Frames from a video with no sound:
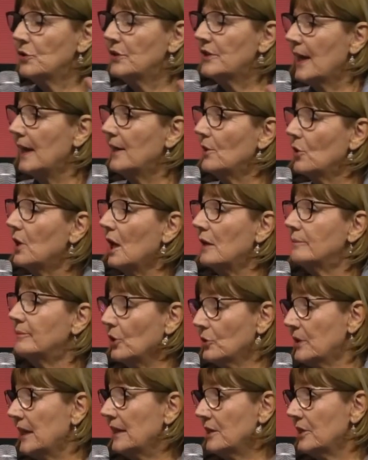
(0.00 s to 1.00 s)
you say, Lord, I'm
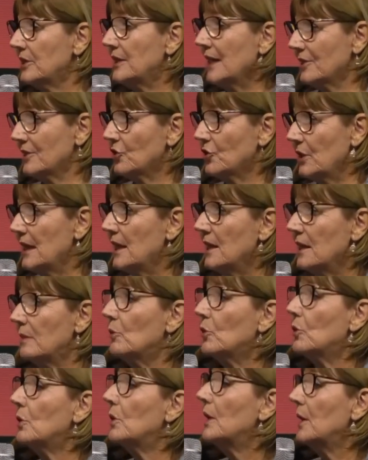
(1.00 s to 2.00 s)
not going to touch it
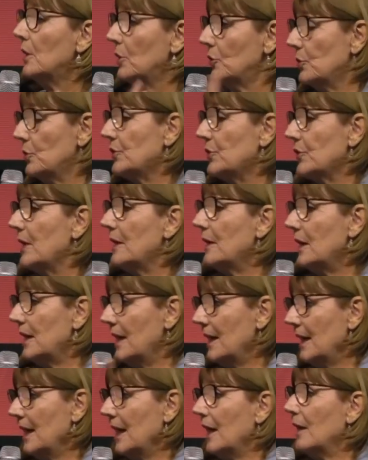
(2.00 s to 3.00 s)
anymore. You
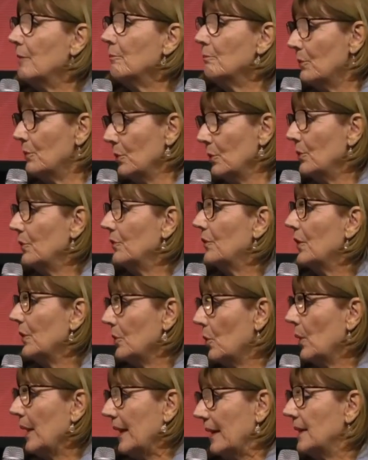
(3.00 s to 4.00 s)
see Him move
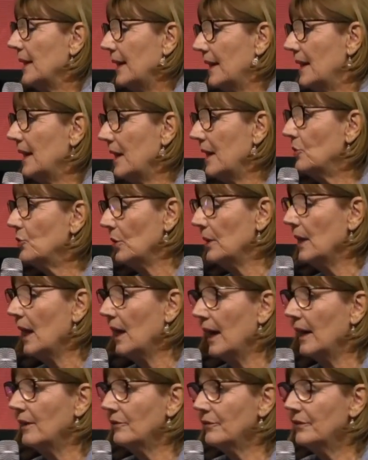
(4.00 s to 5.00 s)
quickly in your
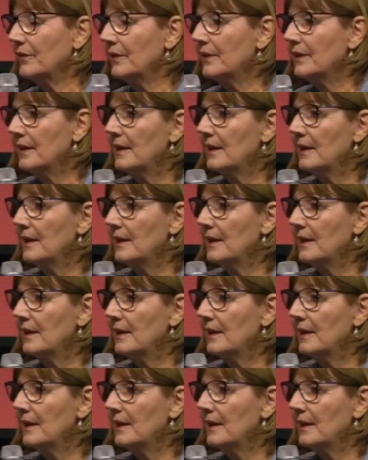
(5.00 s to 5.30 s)
life.